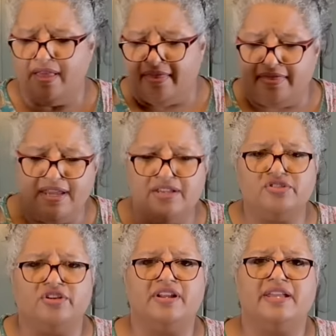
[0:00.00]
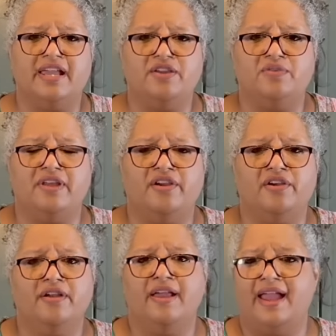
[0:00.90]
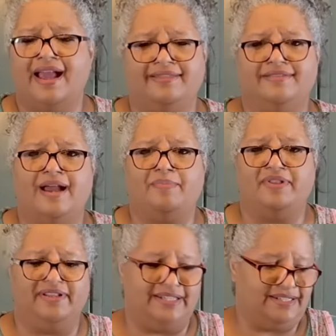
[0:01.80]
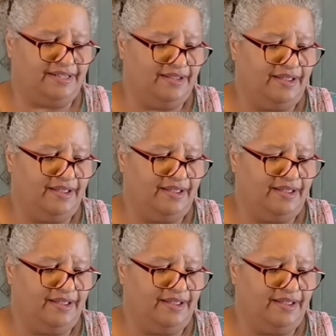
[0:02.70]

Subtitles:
these are going to get you there at the top of the list.